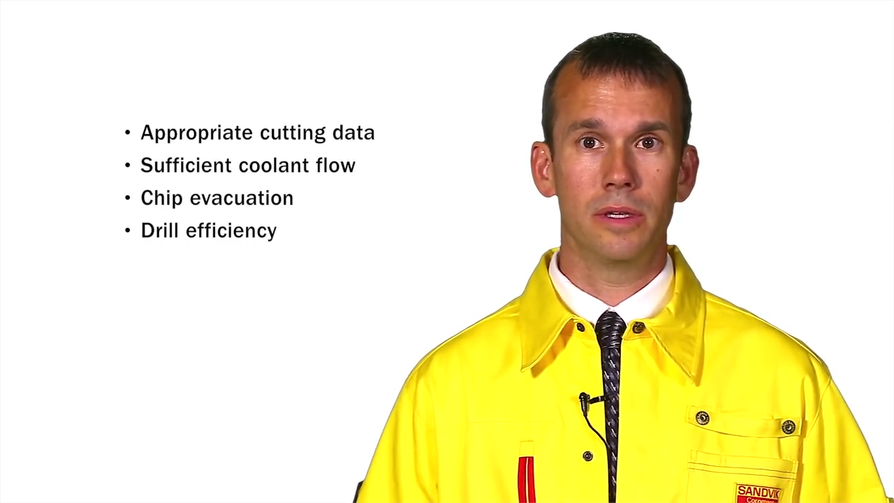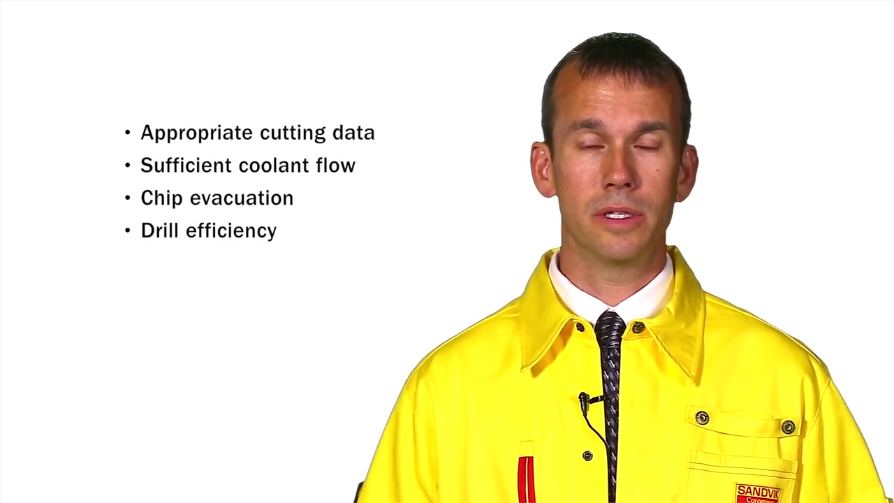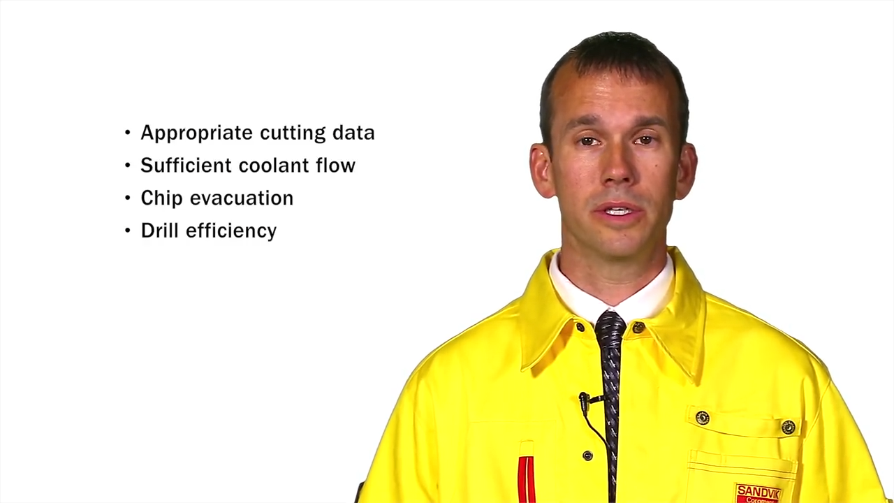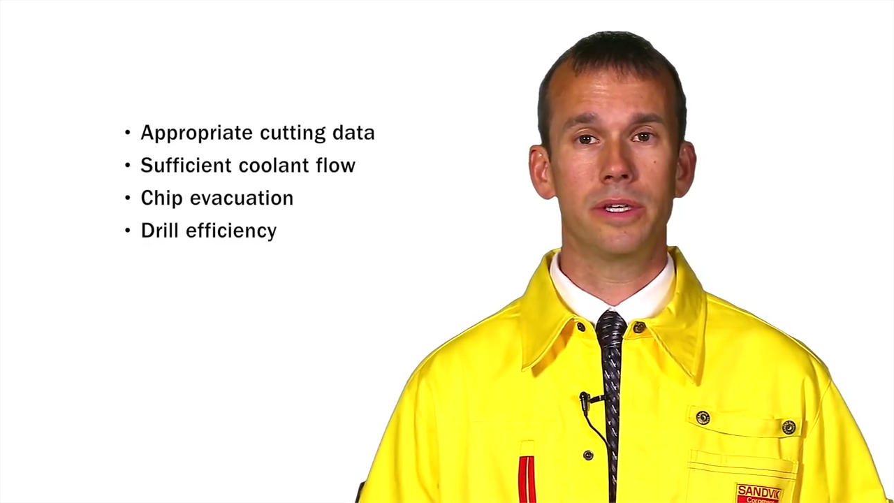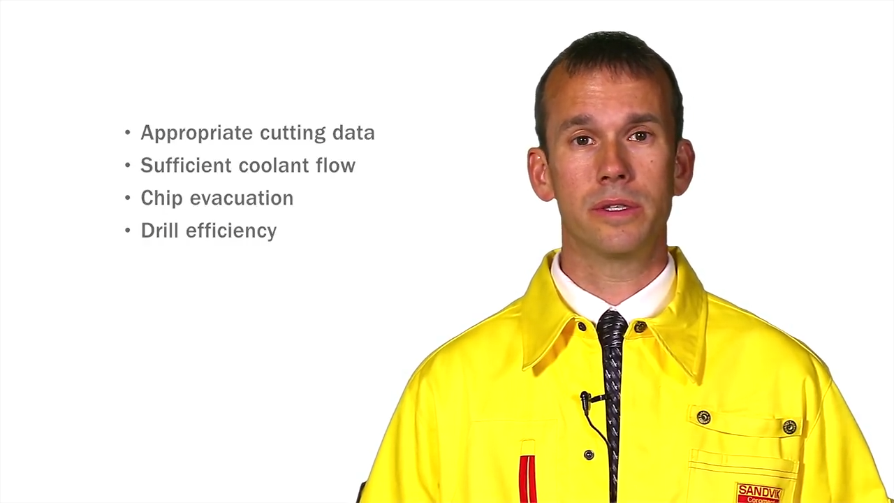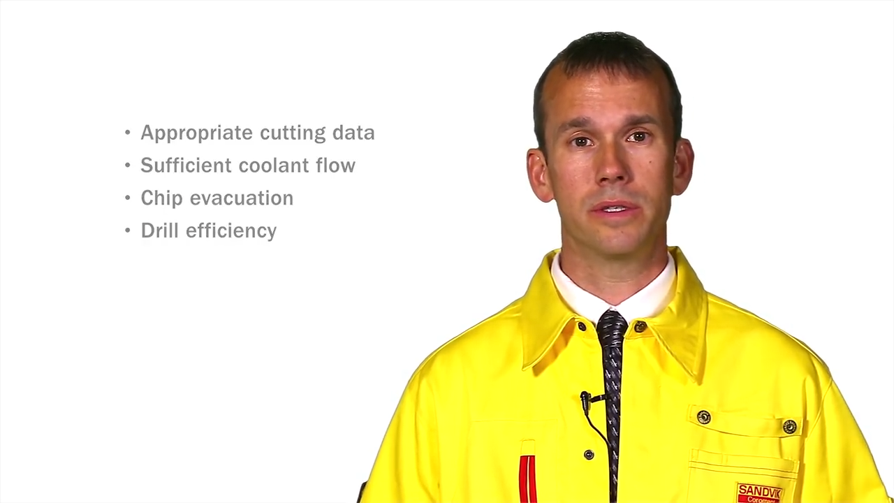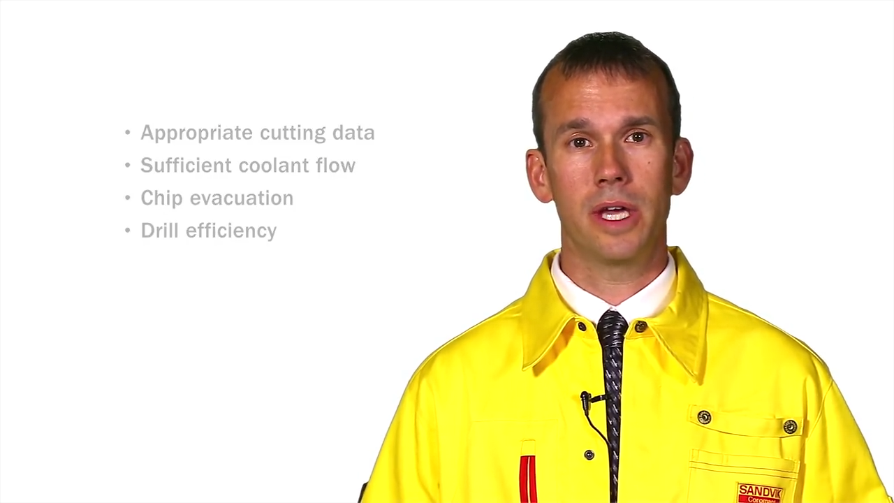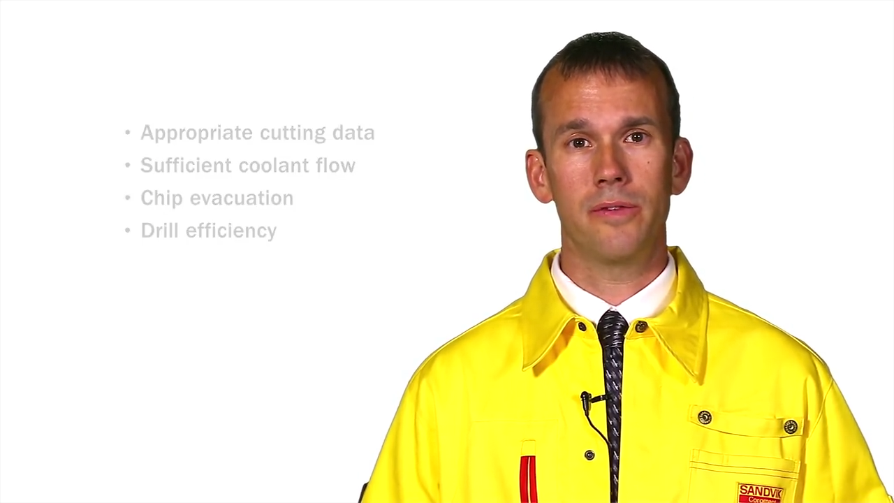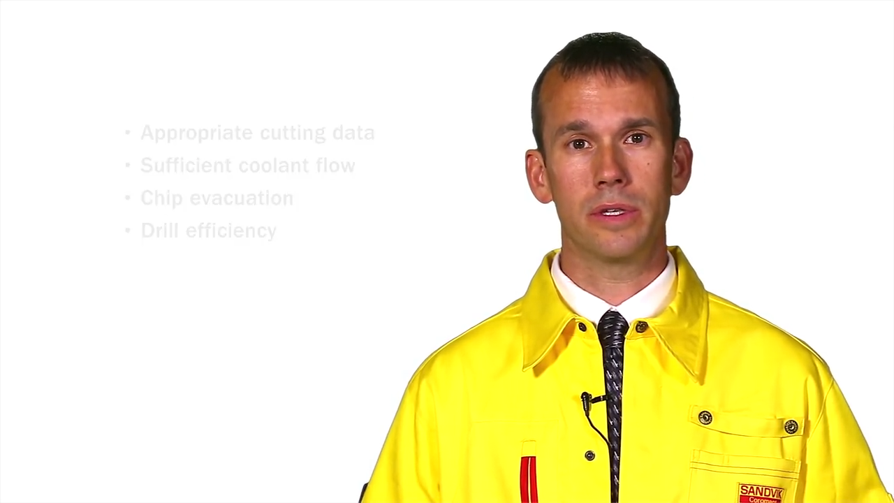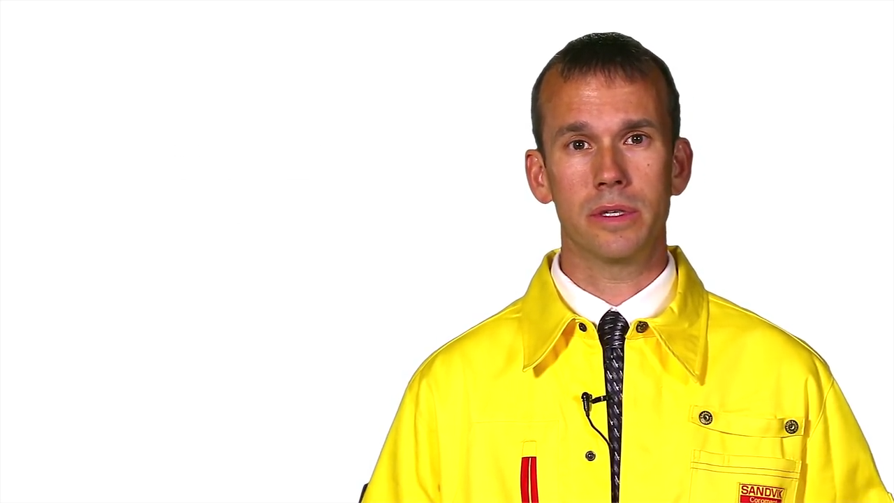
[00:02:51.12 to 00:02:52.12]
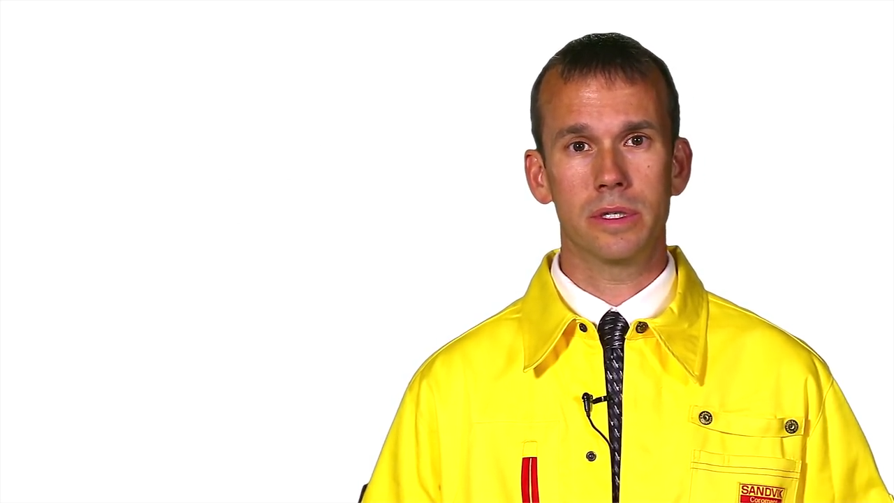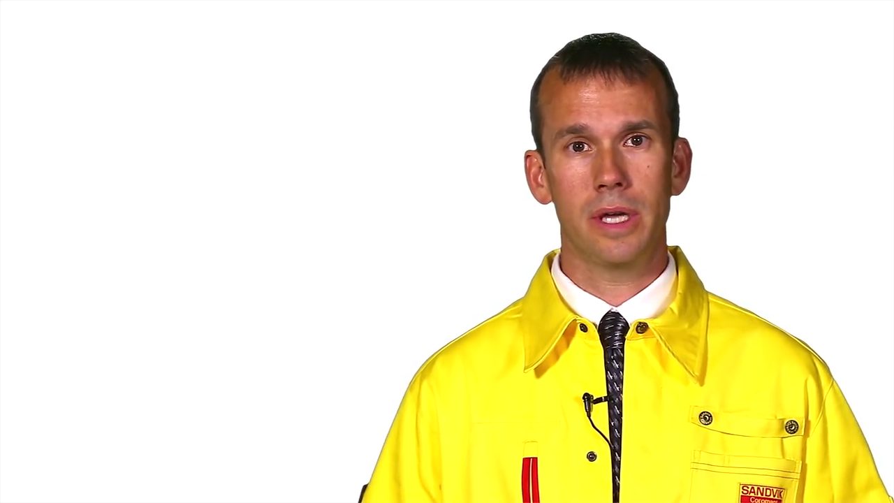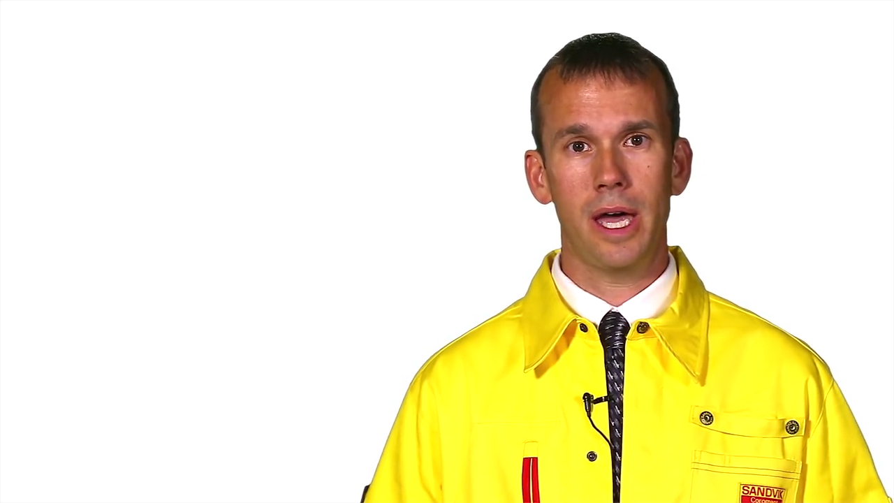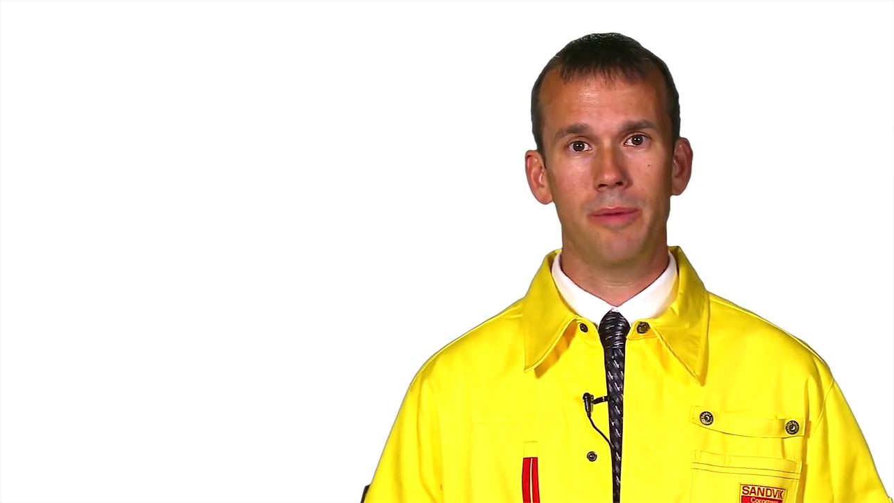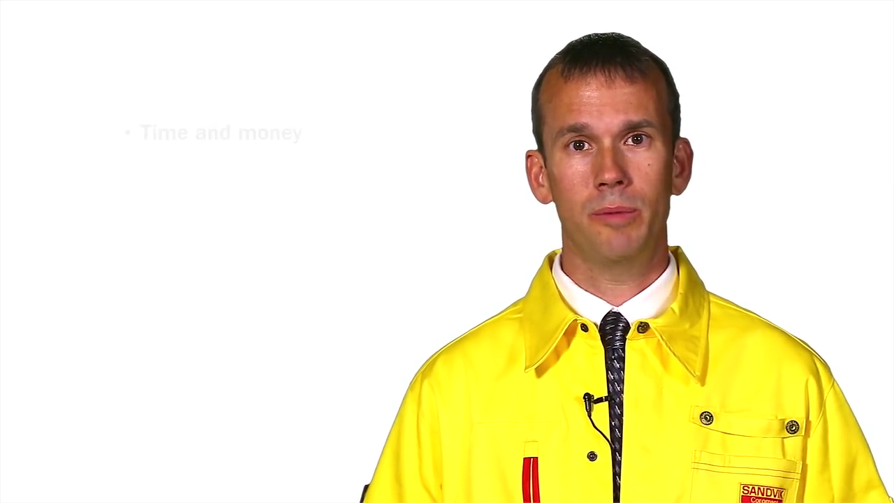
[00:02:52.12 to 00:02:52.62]
This leads to savings in
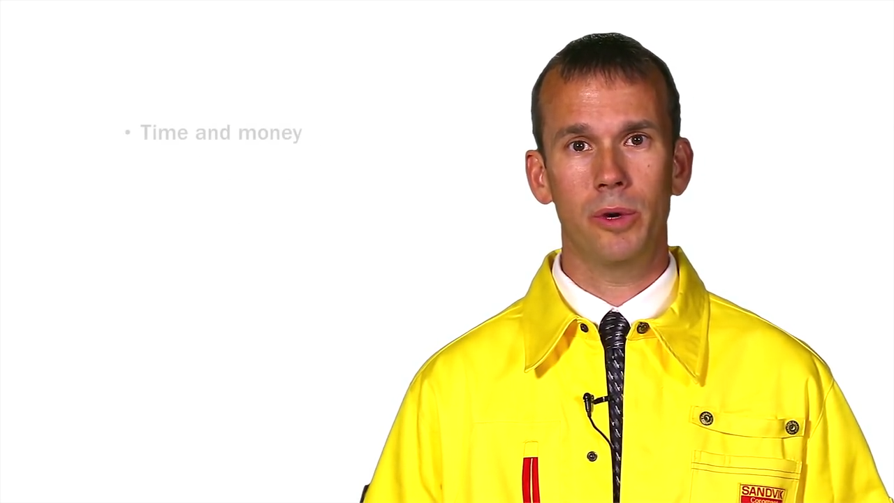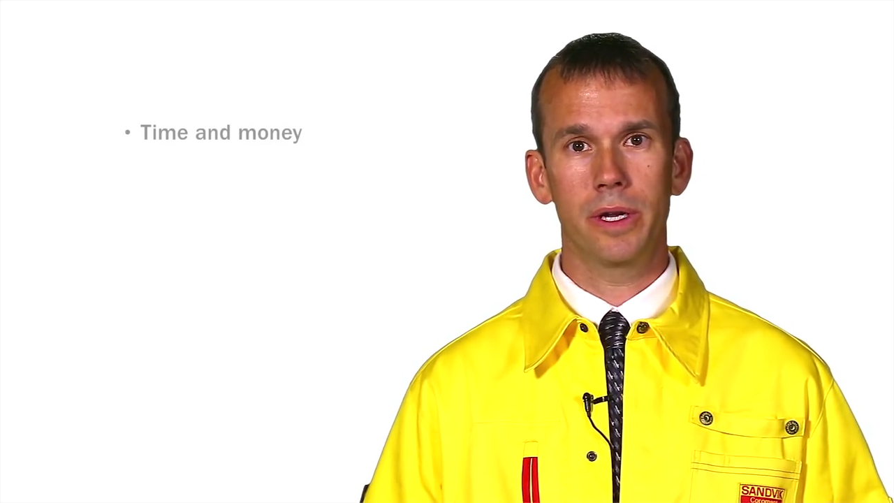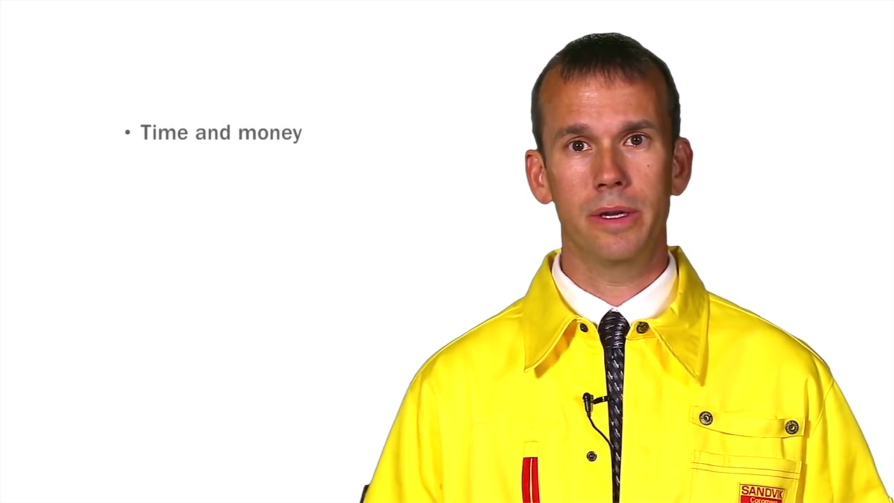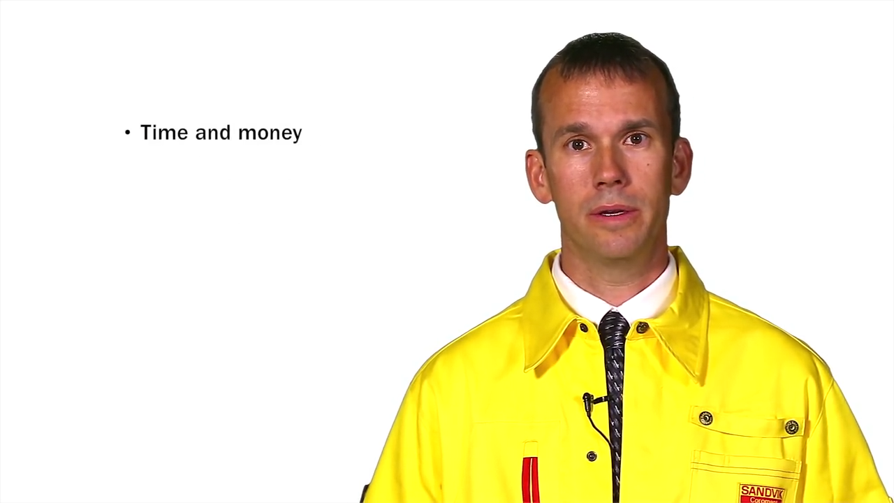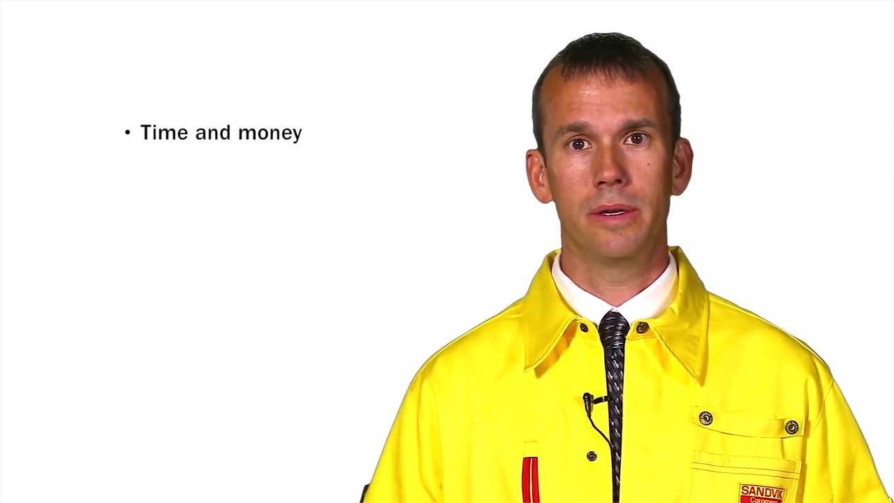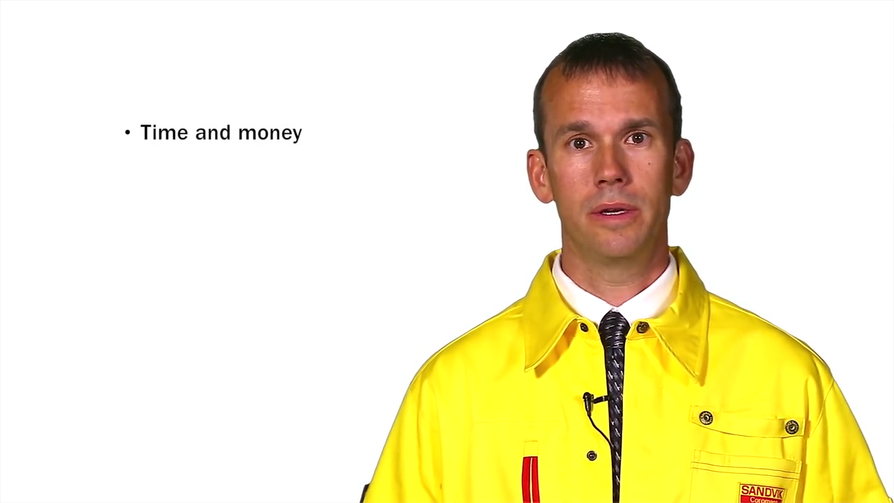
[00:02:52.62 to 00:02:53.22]
time and money,